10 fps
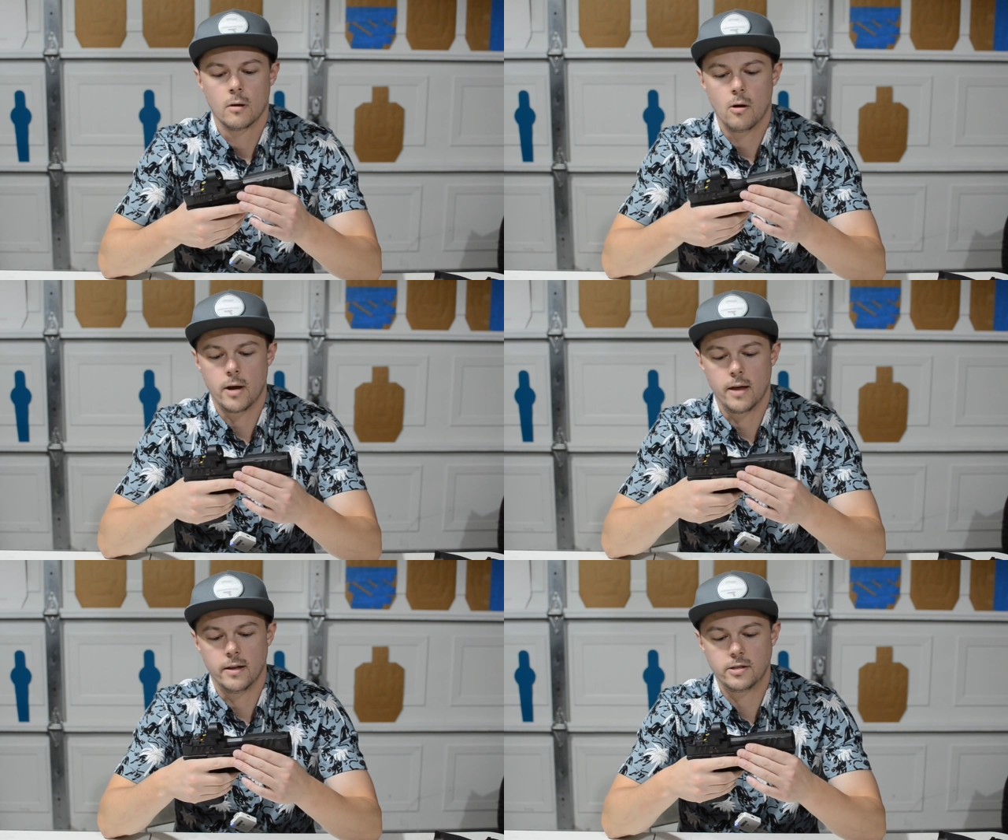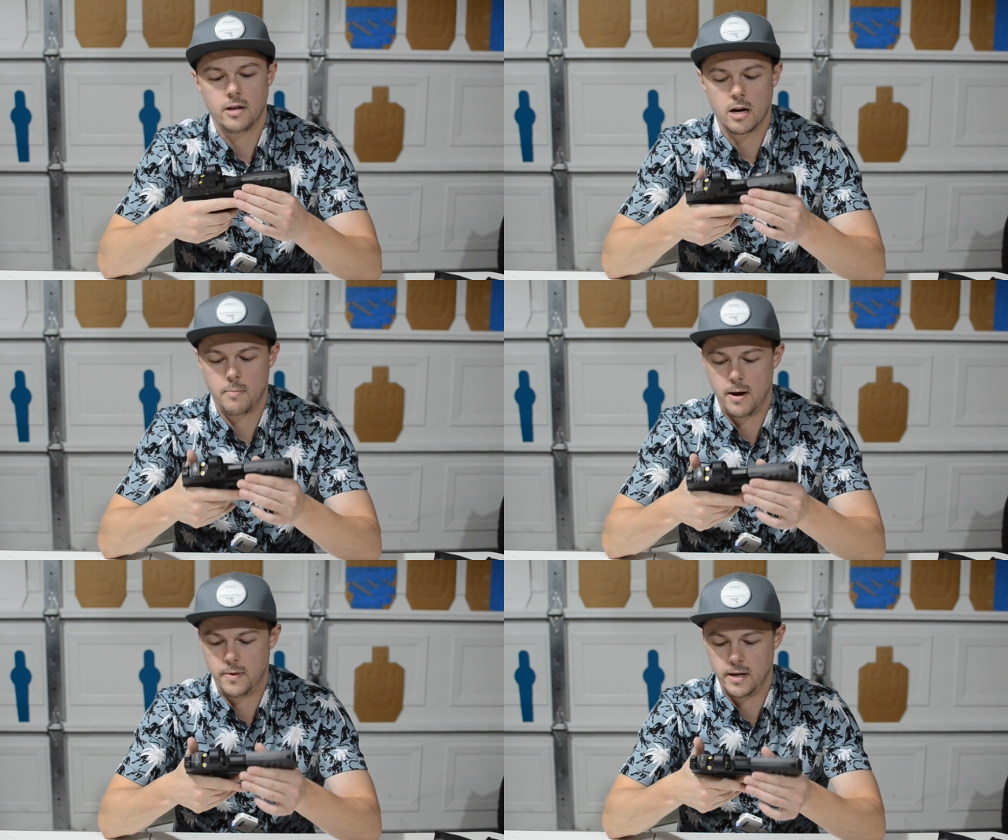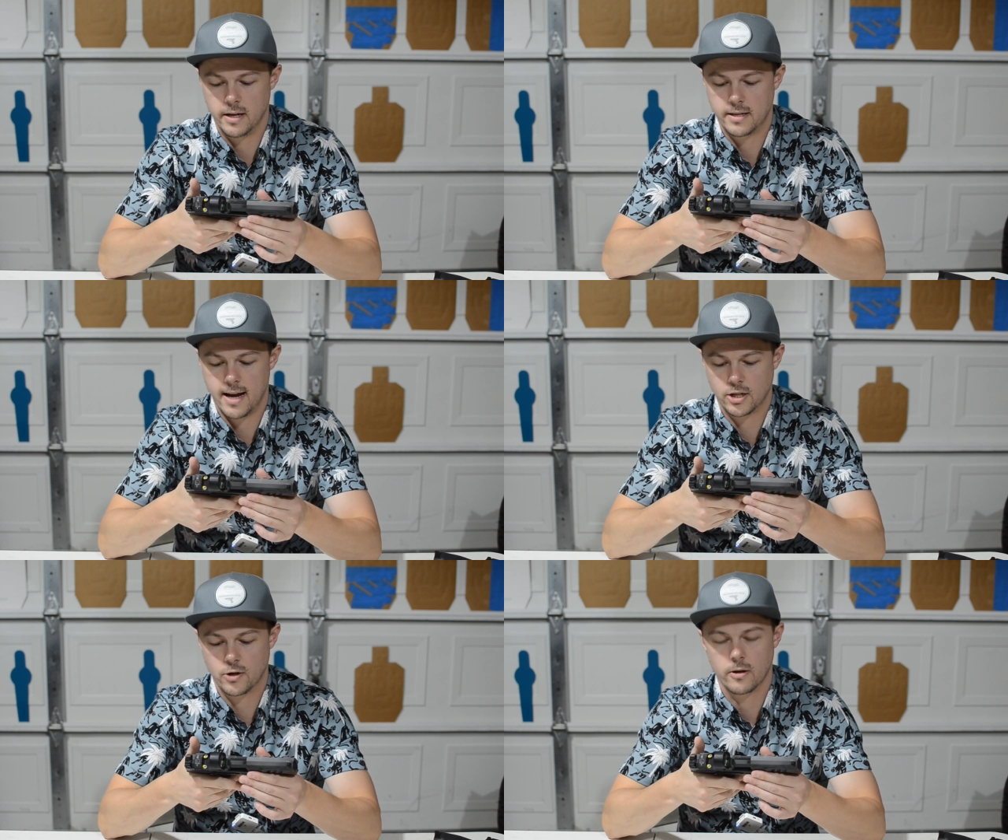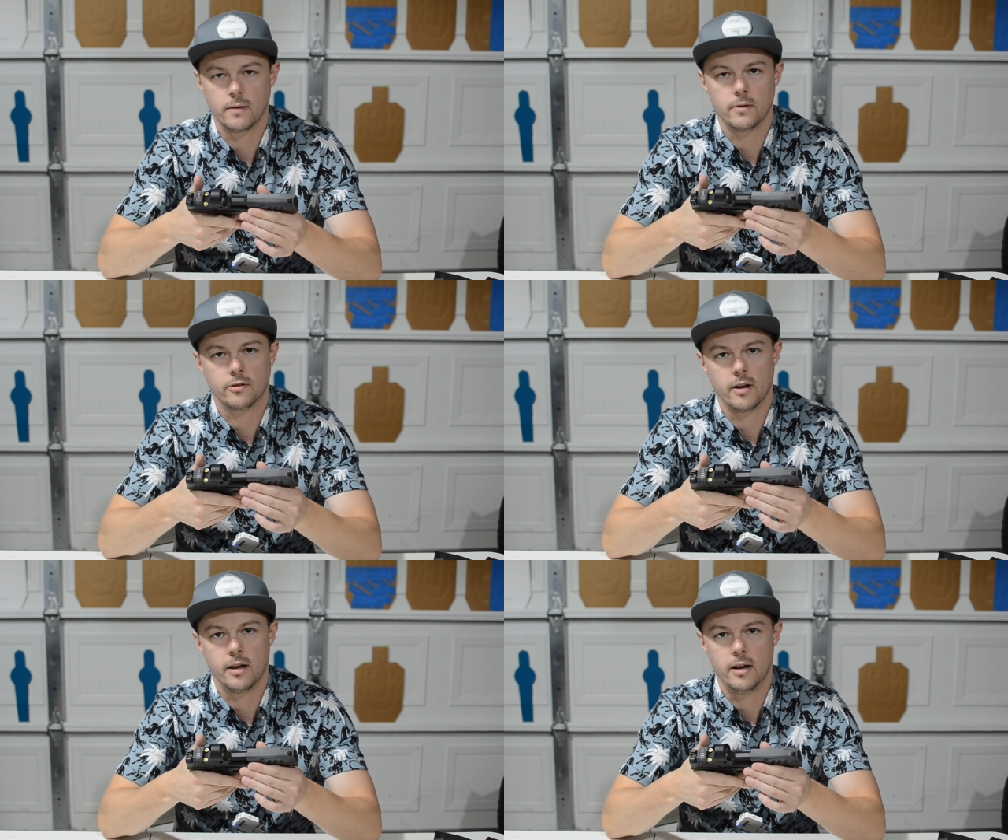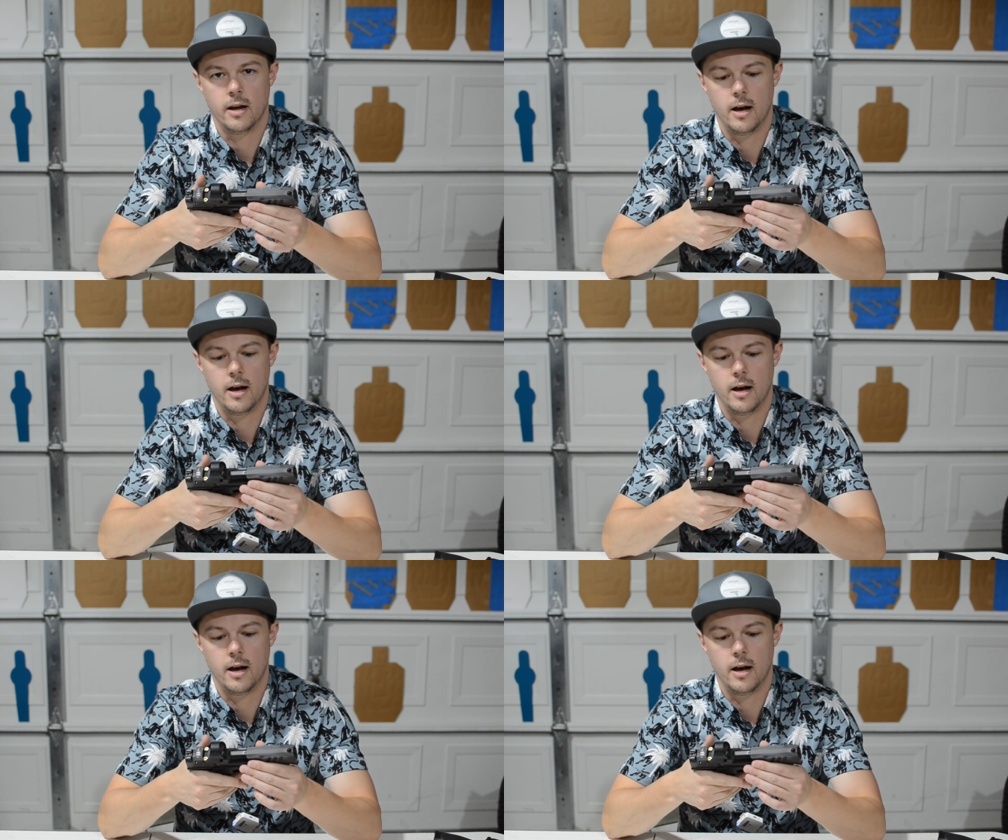Okay, let's talk about the texturing of this gun.